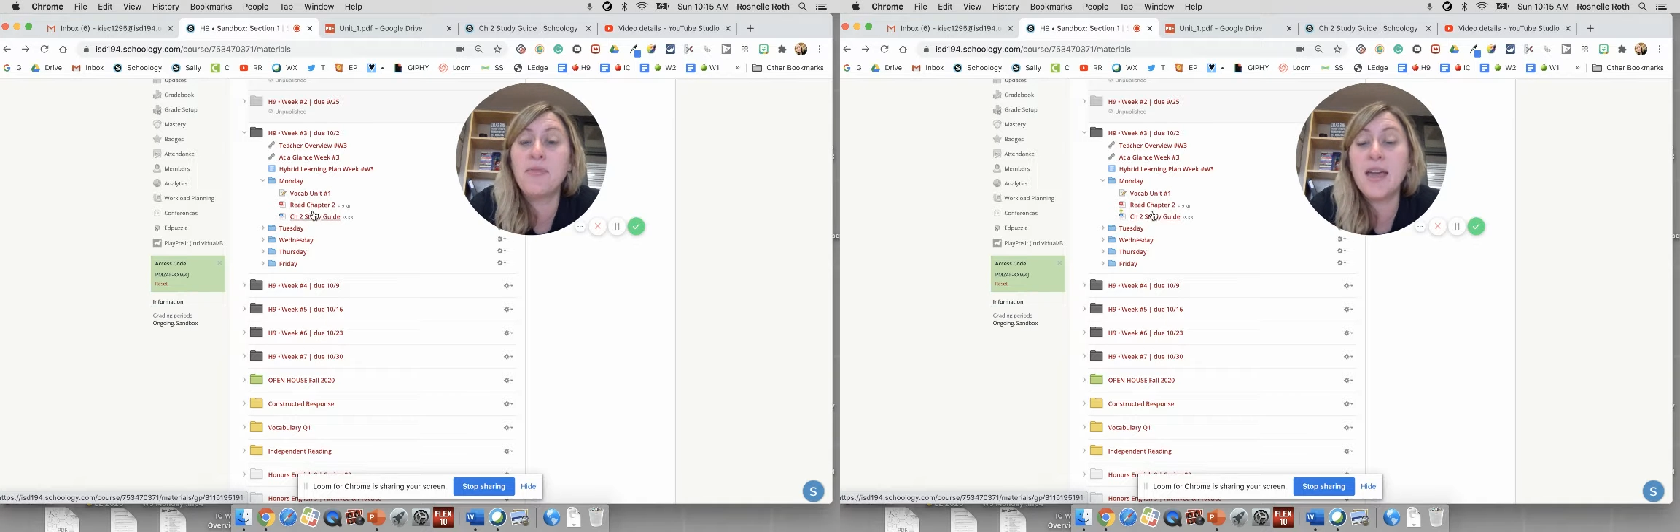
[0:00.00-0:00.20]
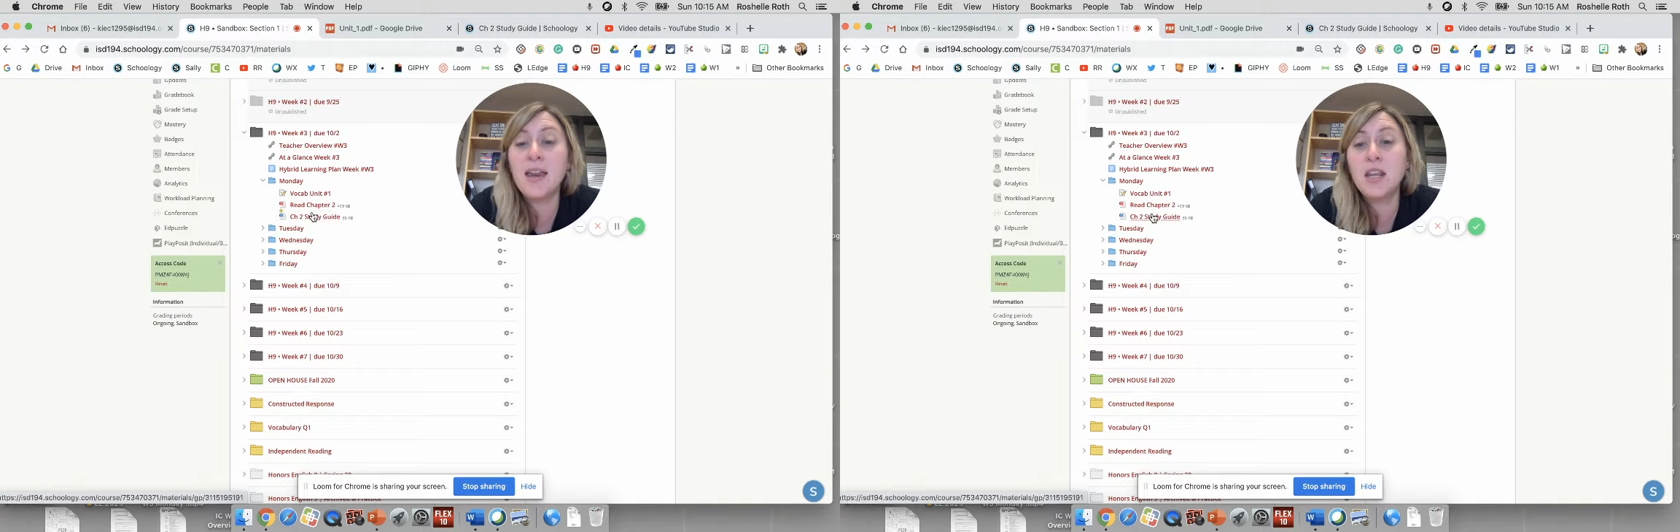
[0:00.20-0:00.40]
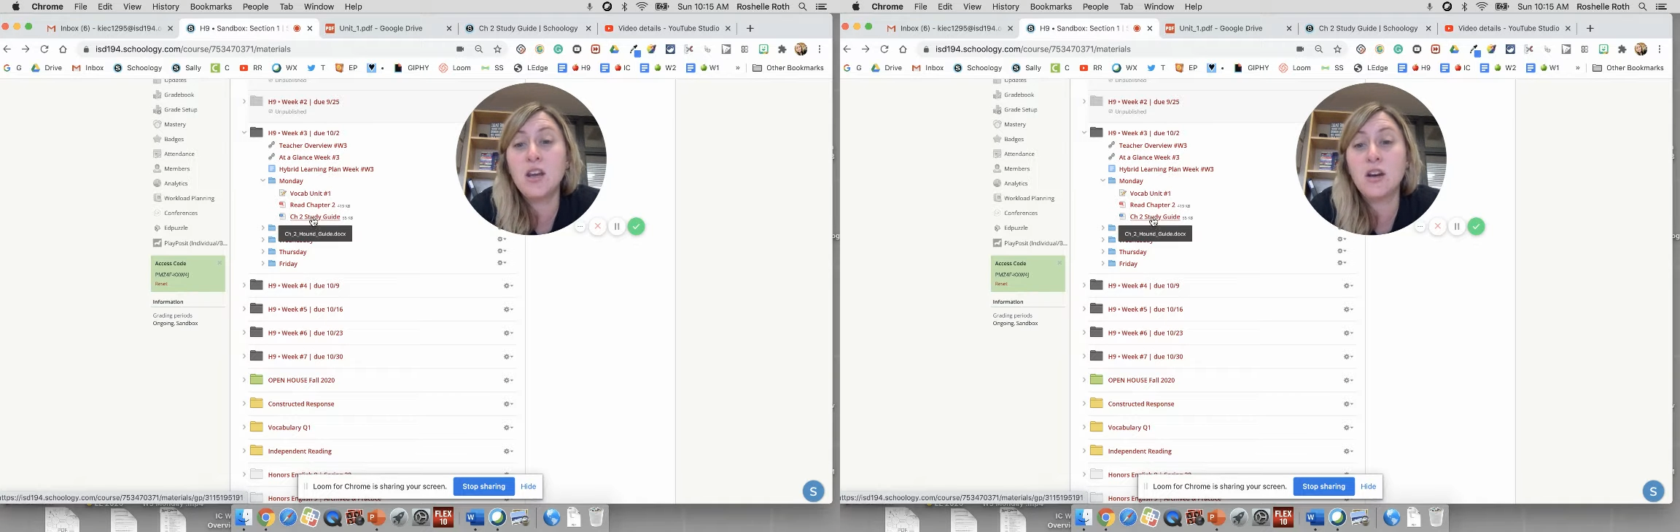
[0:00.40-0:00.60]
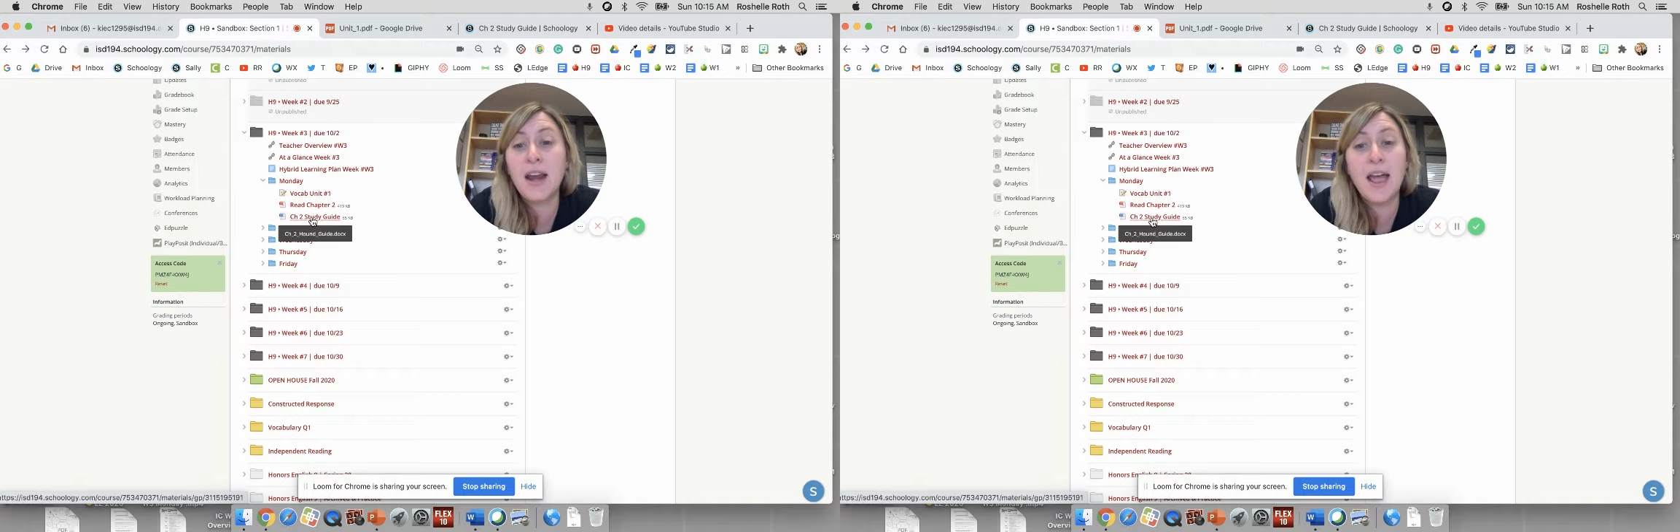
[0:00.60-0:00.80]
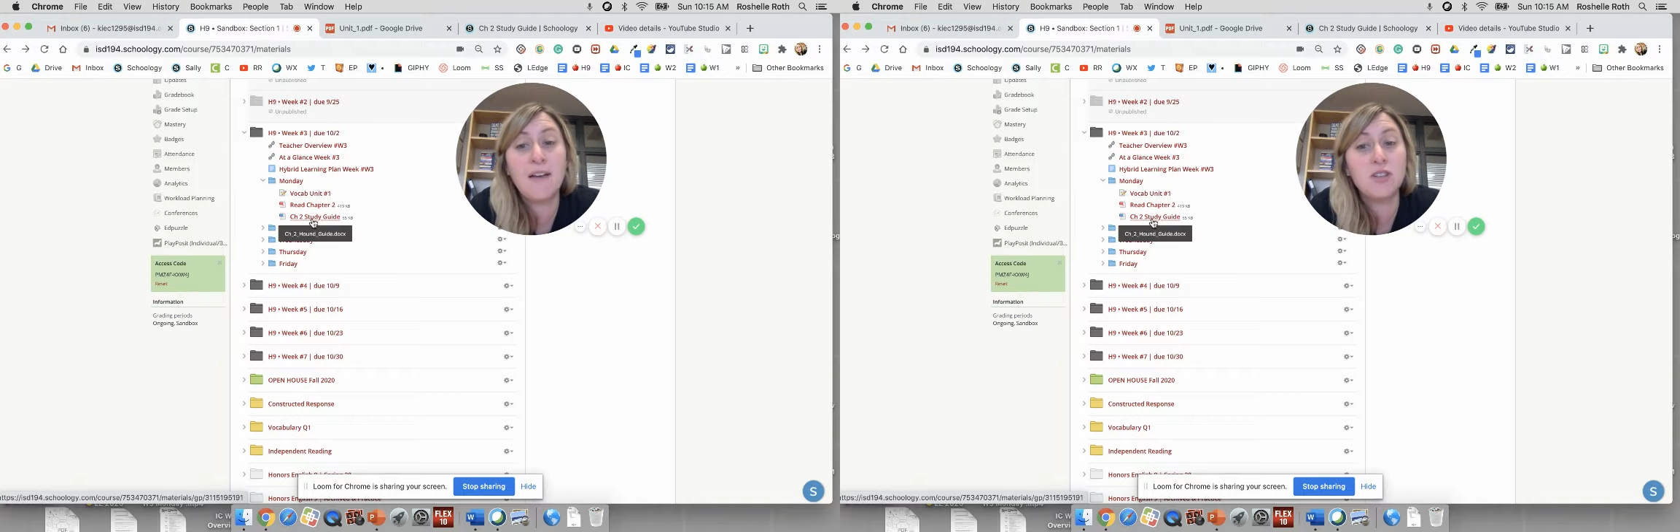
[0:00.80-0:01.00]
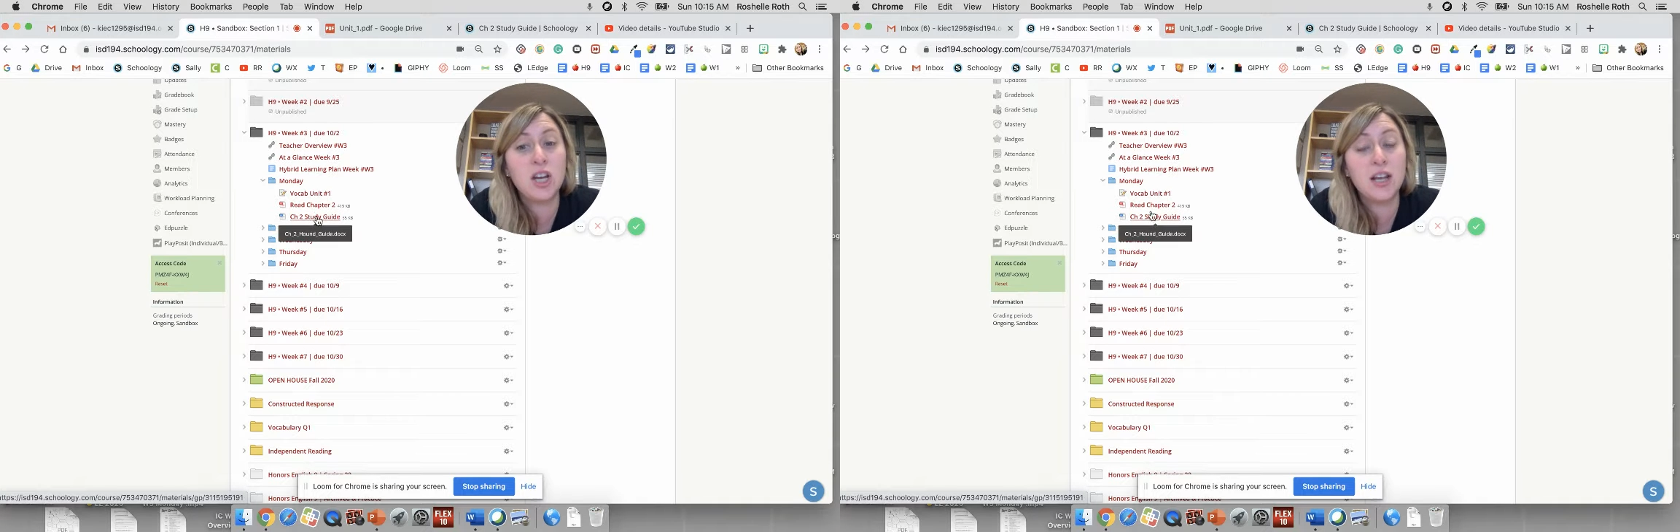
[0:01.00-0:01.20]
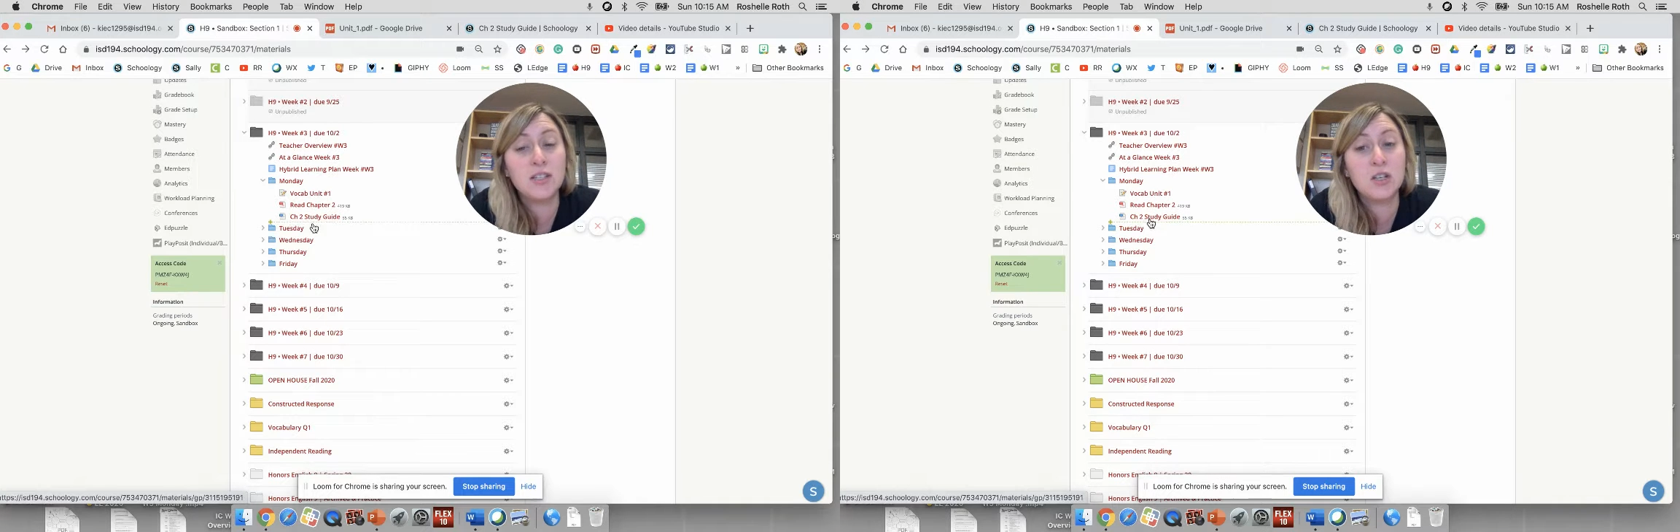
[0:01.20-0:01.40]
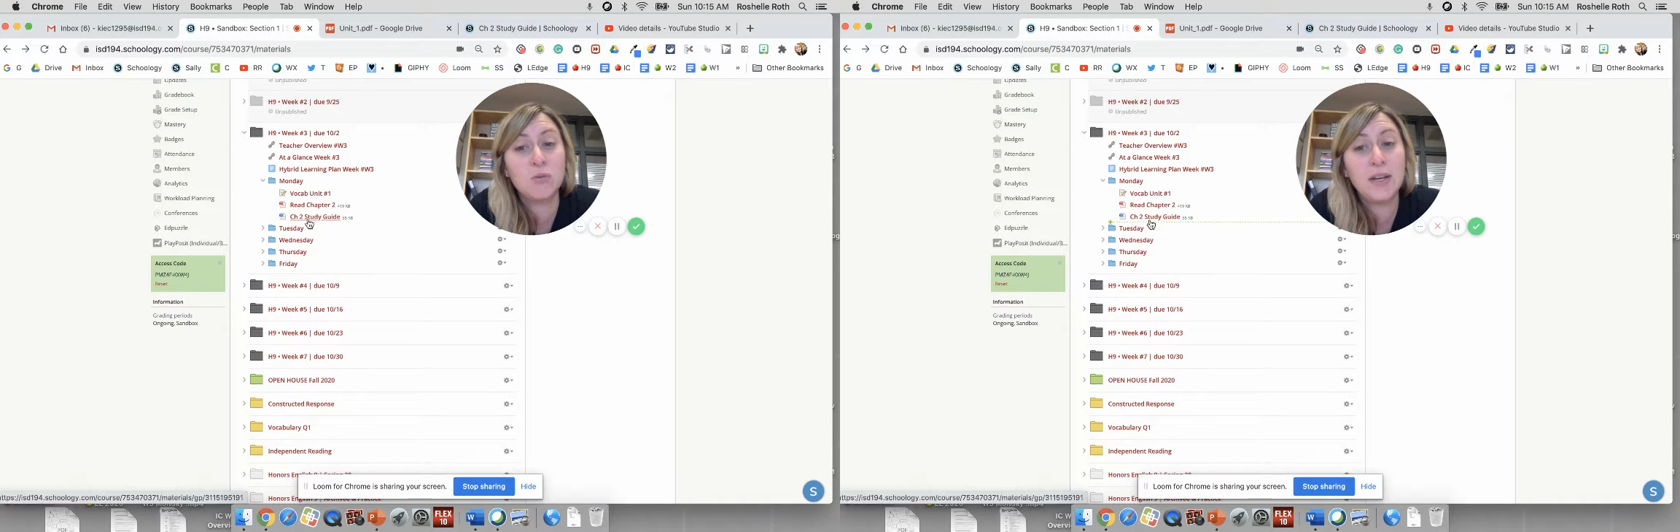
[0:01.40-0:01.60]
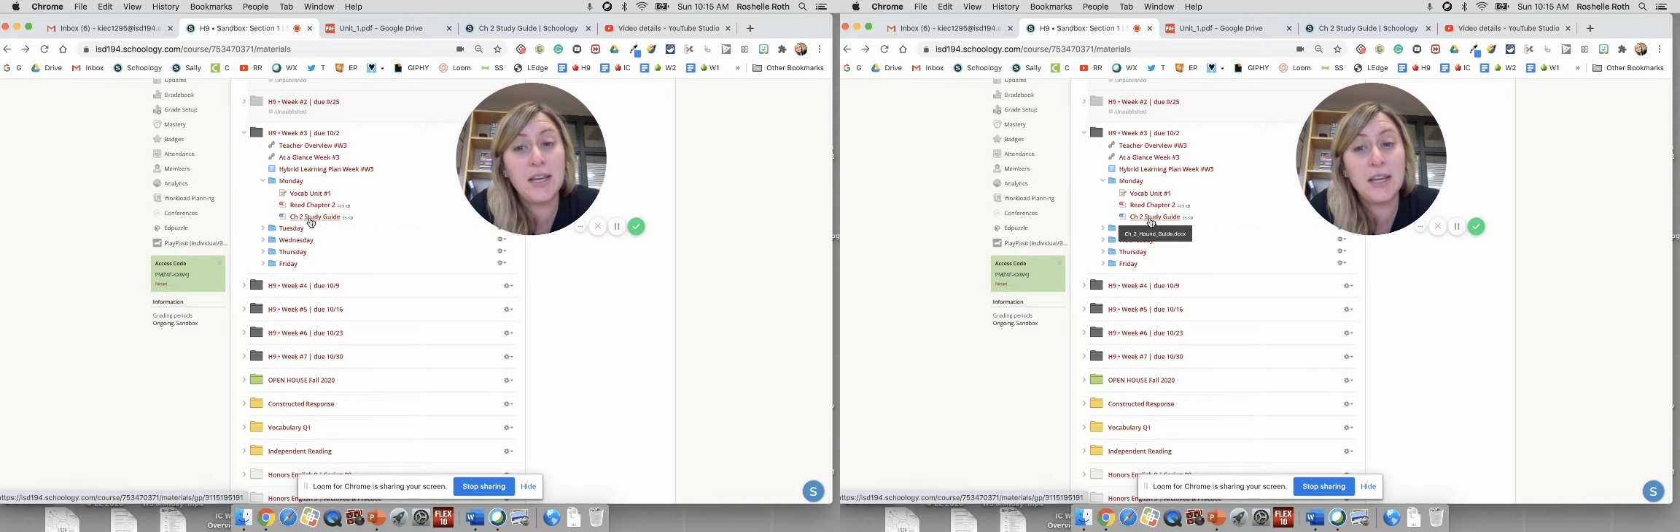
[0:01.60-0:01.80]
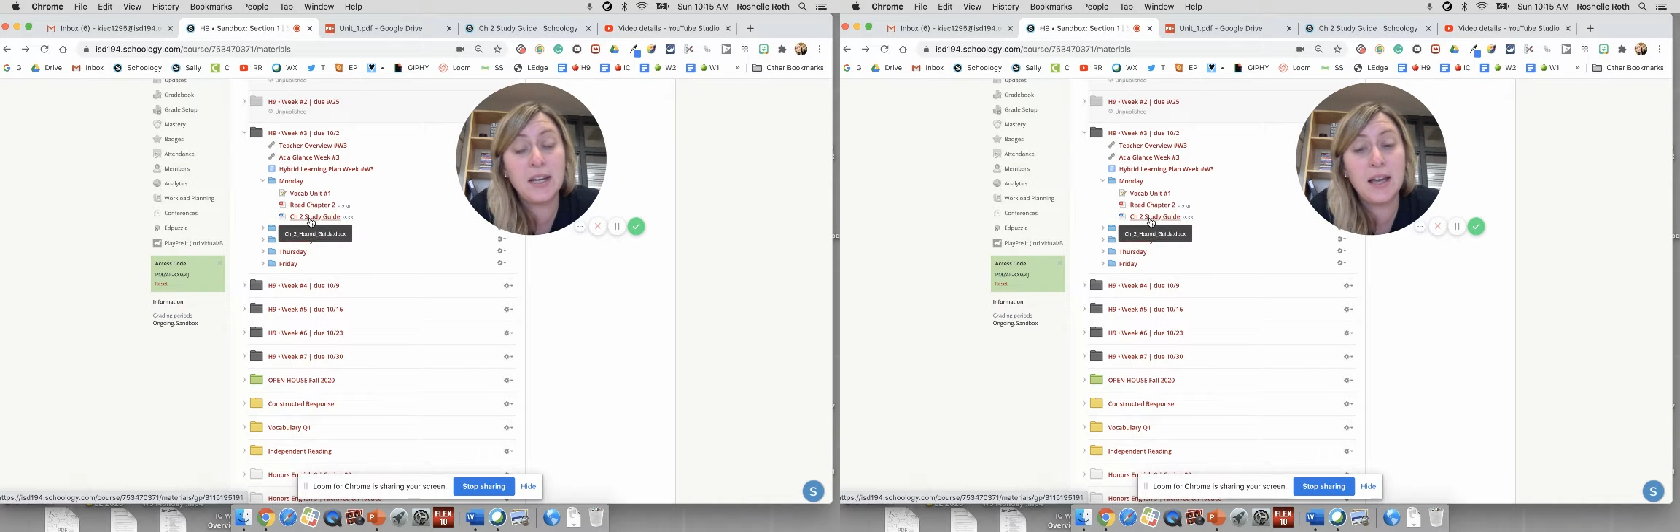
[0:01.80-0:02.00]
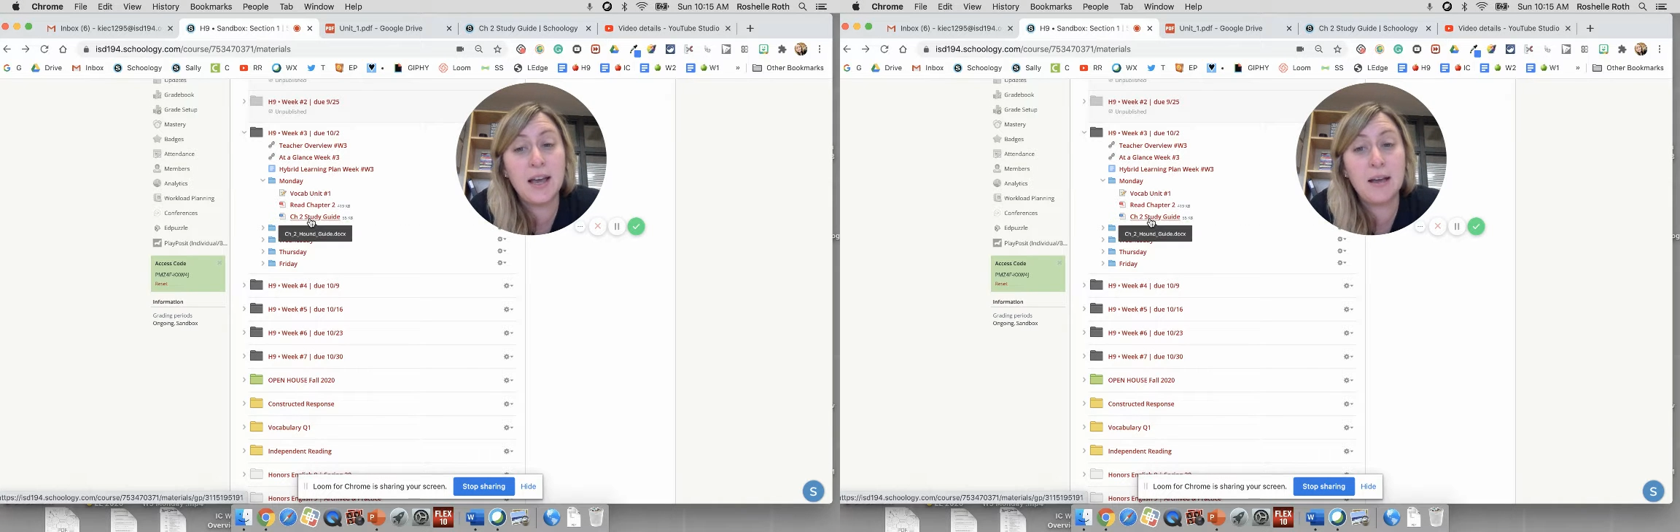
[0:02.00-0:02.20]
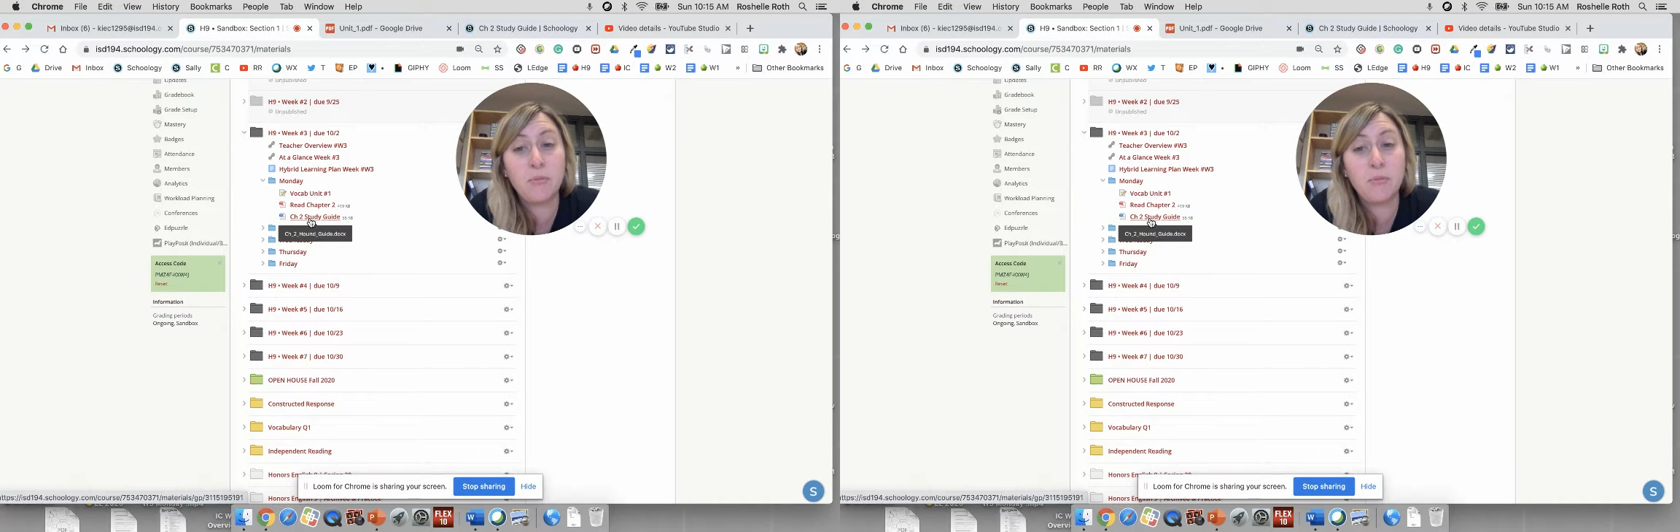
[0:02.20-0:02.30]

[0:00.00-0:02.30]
Then you're going to have a chance to read